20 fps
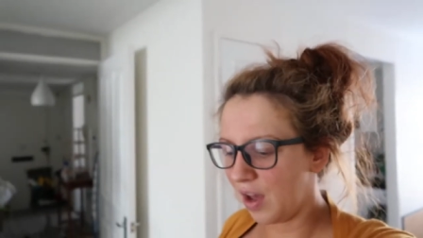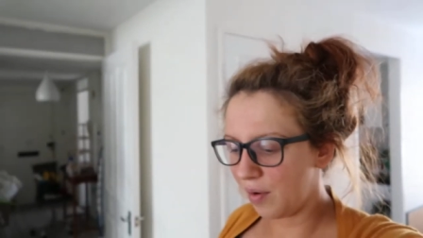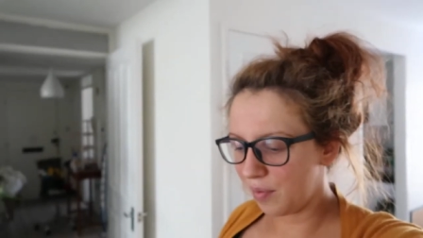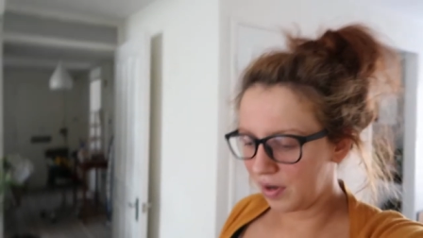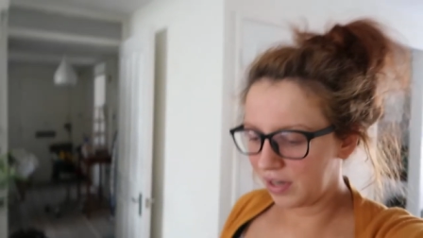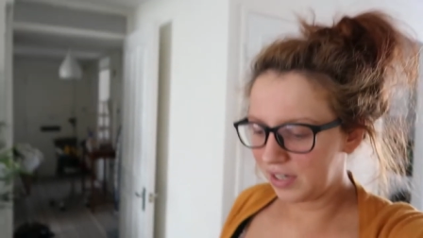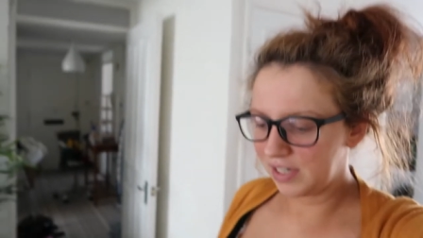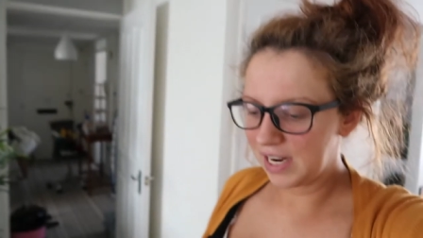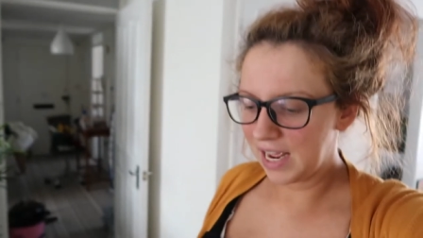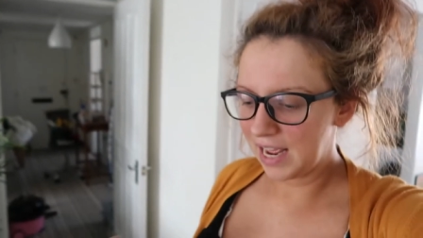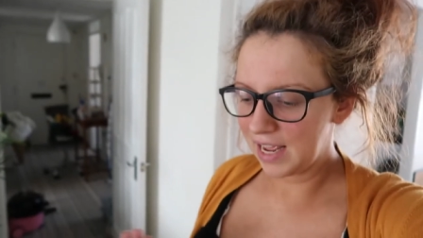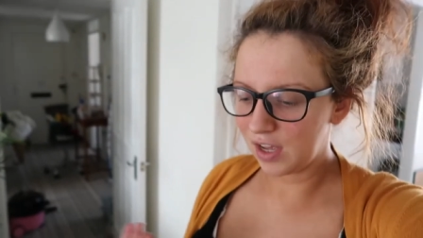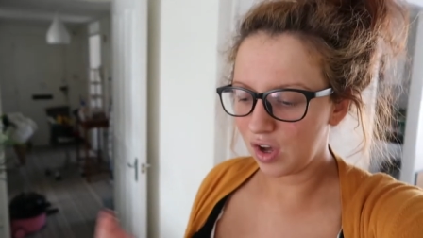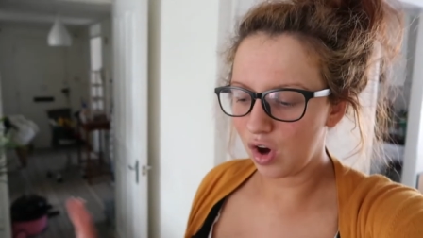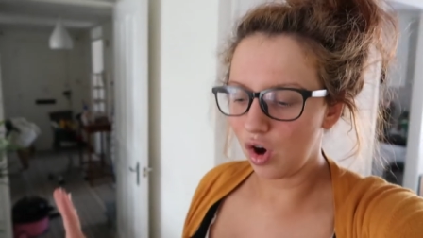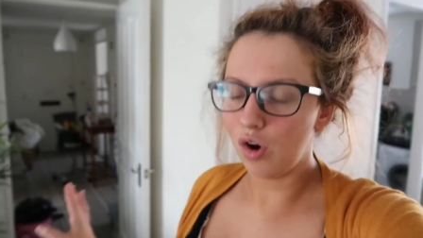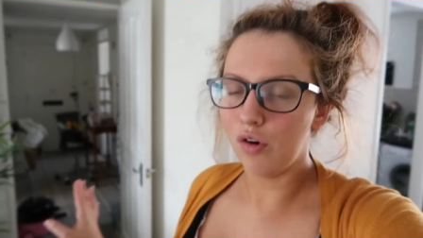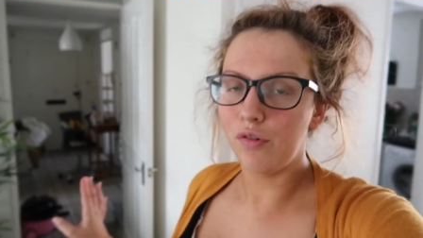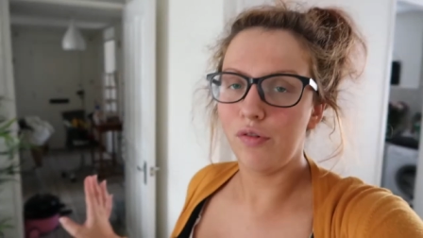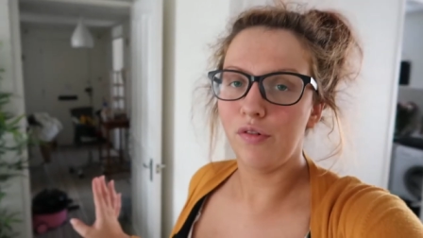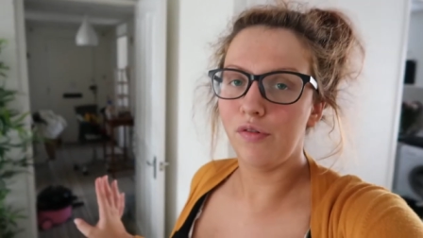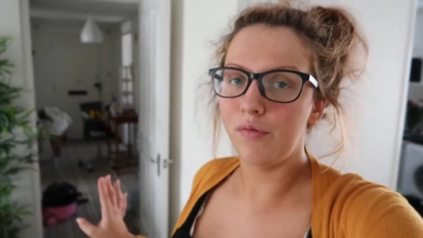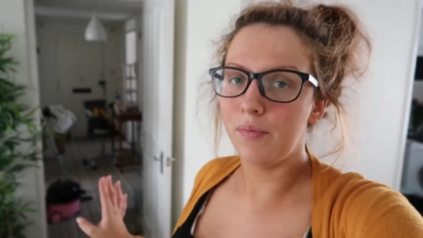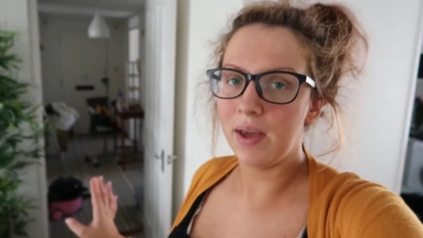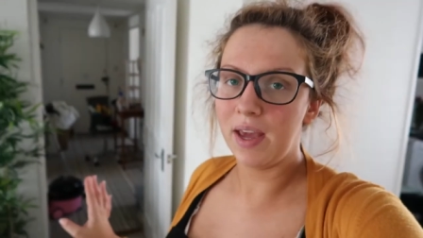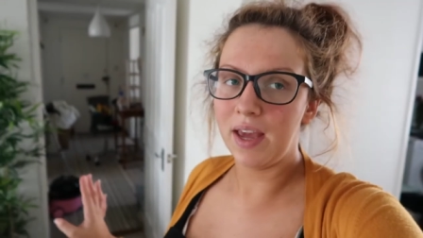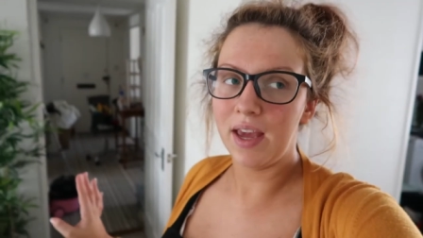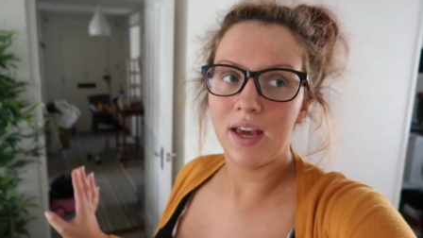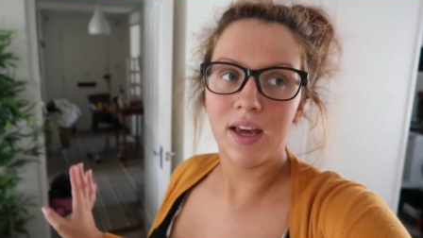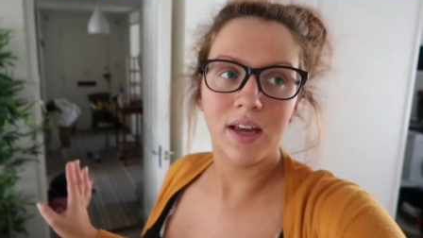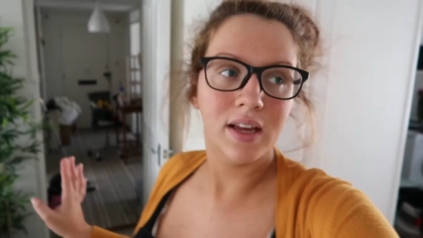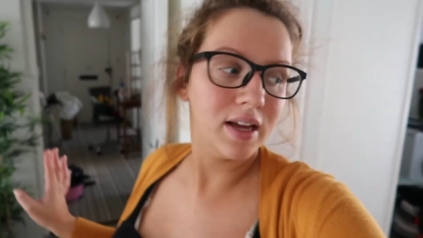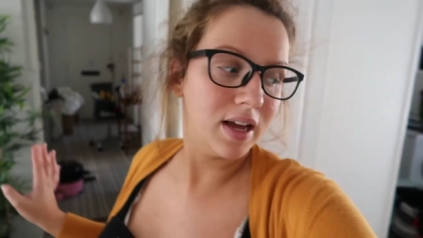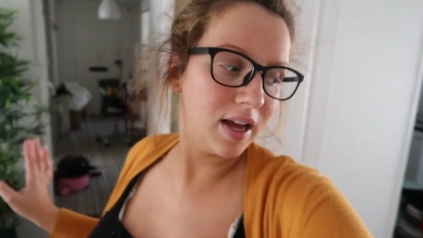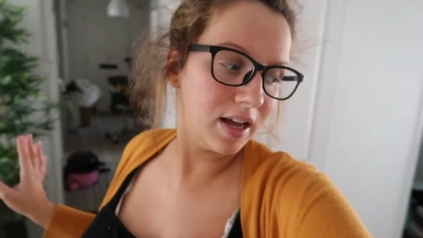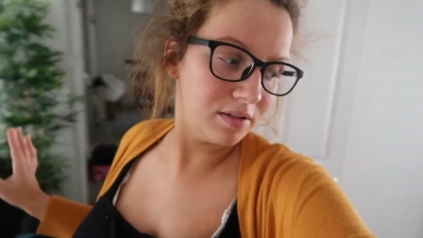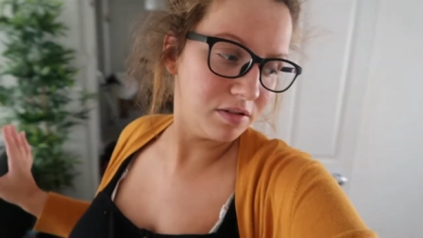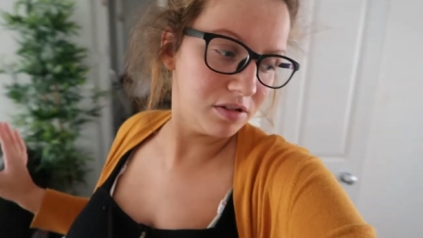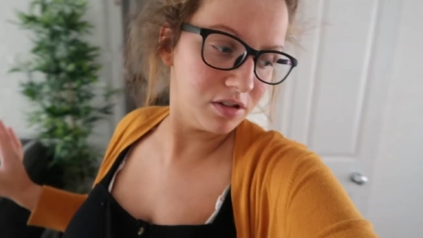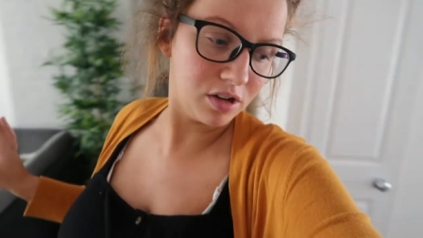that I want to take off of me.
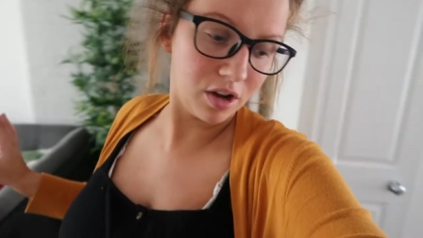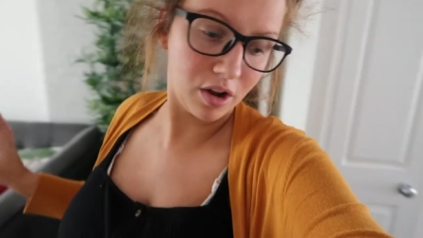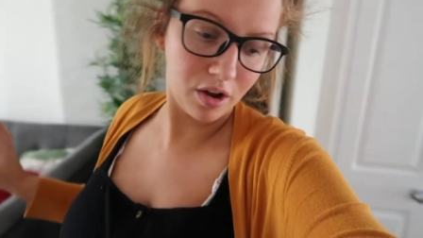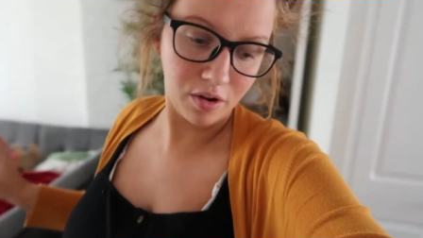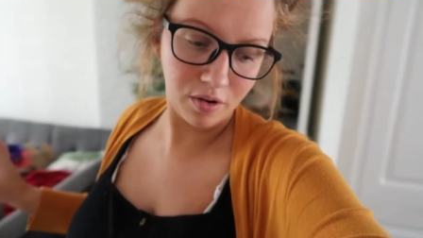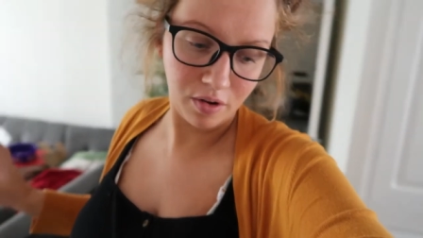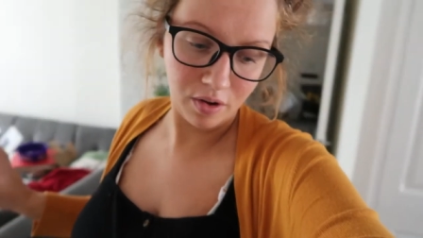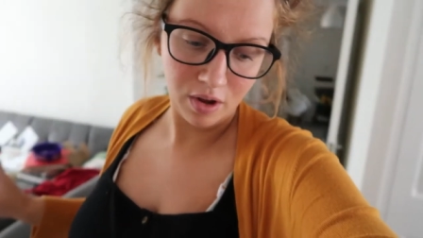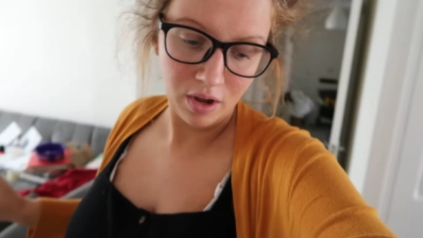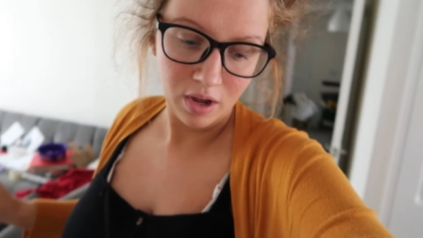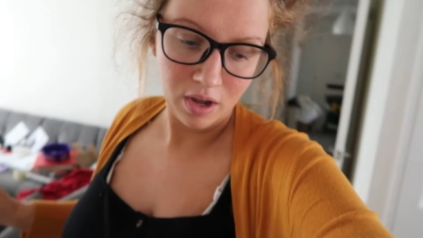And so,